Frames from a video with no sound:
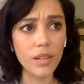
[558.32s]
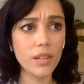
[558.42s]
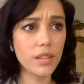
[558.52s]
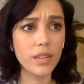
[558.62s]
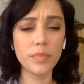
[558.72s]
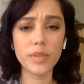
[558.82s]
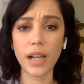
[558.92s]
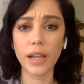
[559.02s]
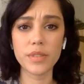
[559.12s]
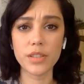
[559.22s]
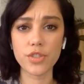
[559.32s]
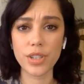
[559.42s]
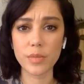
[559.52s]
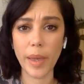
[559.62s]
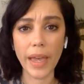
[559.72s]
the times that she
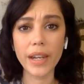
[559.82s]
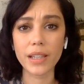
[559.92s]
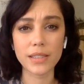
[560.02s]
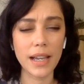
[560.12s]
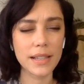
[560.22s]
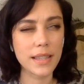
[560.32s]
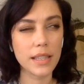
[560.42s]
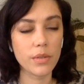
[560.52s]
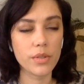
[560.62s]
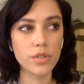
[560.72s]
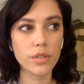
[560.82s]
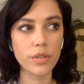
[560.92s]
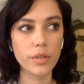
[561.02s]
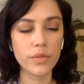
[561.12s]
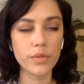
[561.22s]
has panic attacks, I think
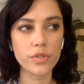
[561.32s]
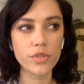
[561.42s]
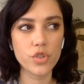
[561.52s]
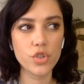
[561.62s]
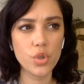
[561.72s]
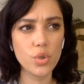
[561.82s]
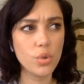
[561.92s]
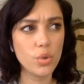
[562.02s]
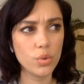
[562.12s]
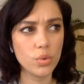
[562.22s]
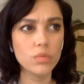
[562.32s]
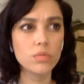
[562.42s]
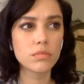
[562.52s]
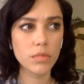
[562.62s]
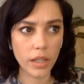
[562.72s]
there's two
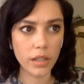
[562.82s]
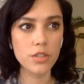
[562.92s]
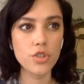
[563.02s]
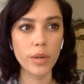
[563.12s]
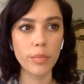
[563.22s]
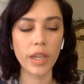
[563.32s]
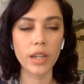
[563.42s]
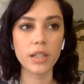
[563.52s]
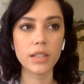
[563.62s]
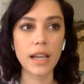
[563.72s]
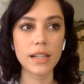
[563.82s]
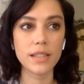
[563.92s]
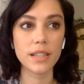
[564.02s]
like legit panic attacks.